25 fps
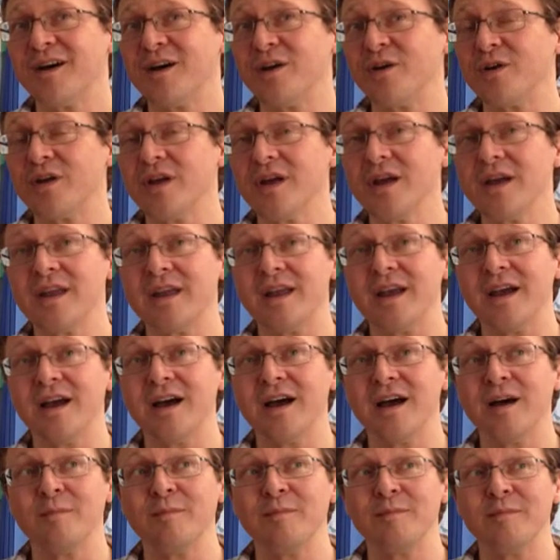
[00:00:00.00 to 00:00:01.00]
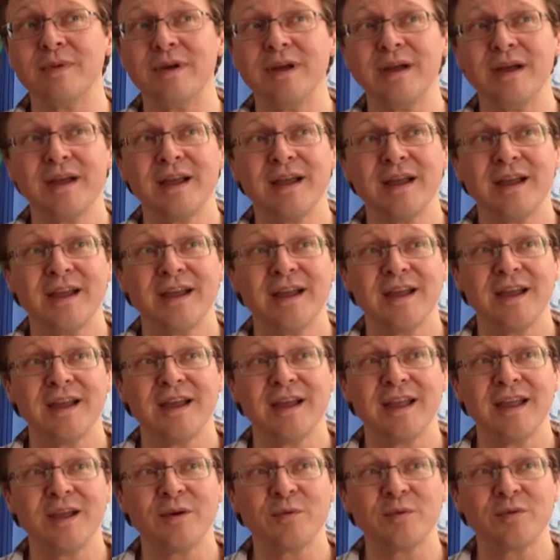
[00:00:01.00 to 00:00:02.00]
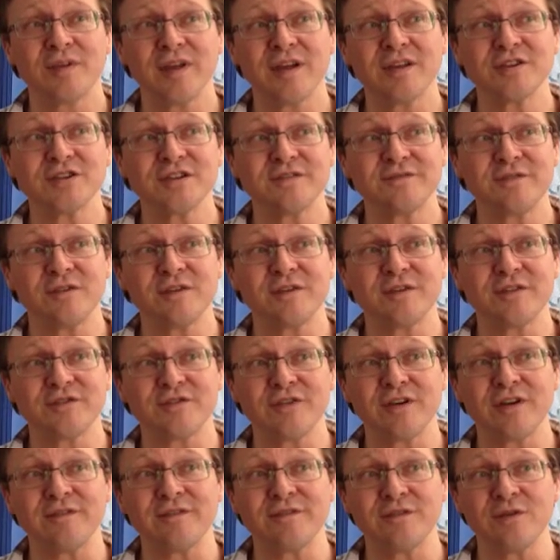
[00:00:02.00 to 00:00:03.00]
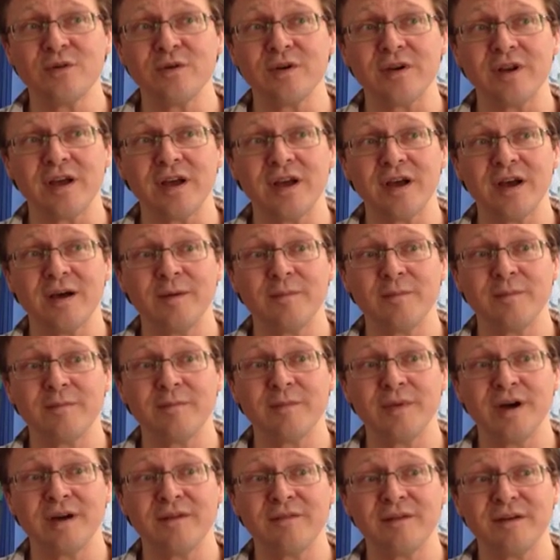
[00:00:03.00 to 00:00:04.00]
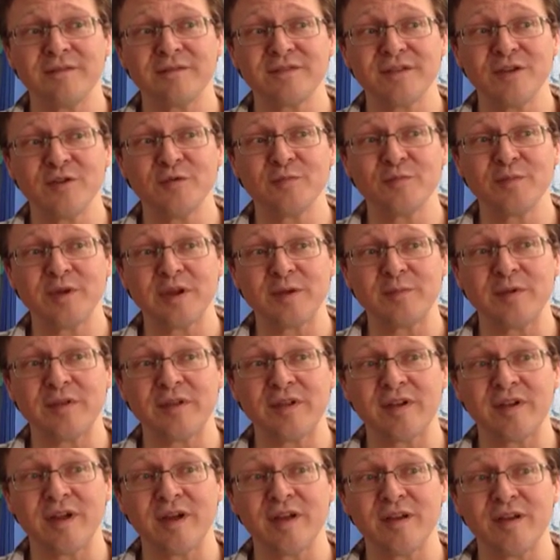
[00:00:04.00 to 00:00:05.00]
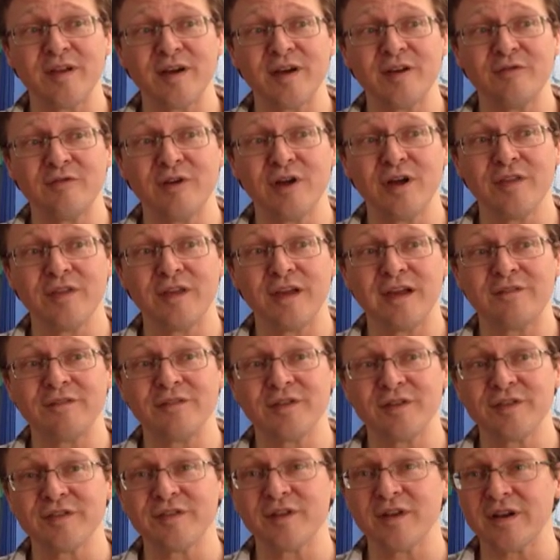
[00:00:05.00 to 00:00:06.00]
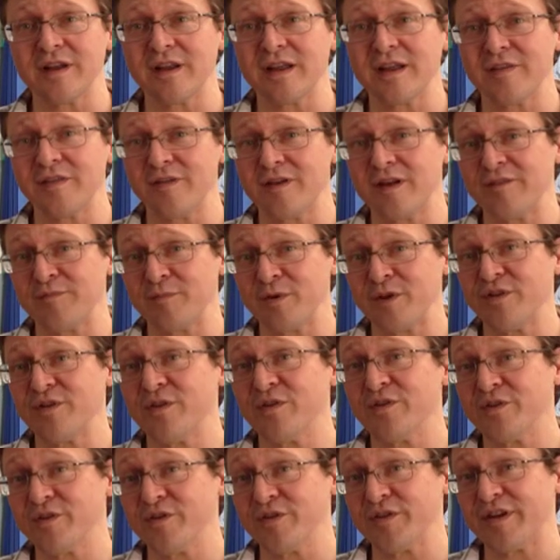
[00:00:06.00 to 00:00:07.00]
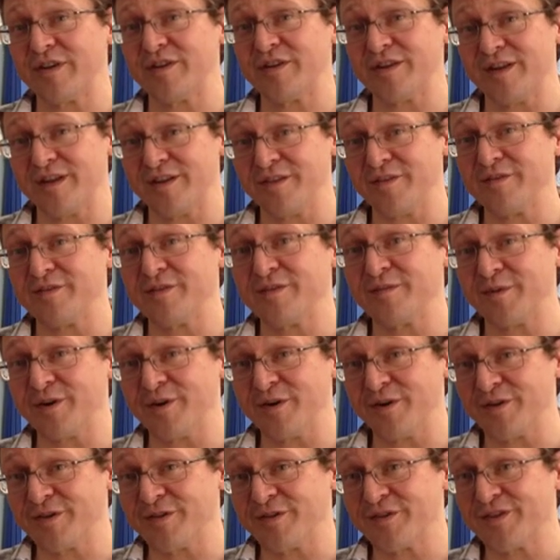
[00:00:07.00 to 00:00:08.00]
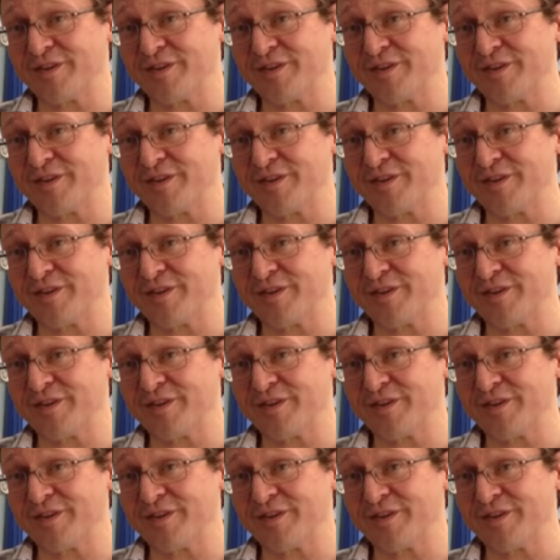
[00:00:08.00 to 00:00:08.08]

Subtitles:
Okay. It was actually very straightforward. I've told people that I'd rather have this done again than have my tonsils out again, to be honest.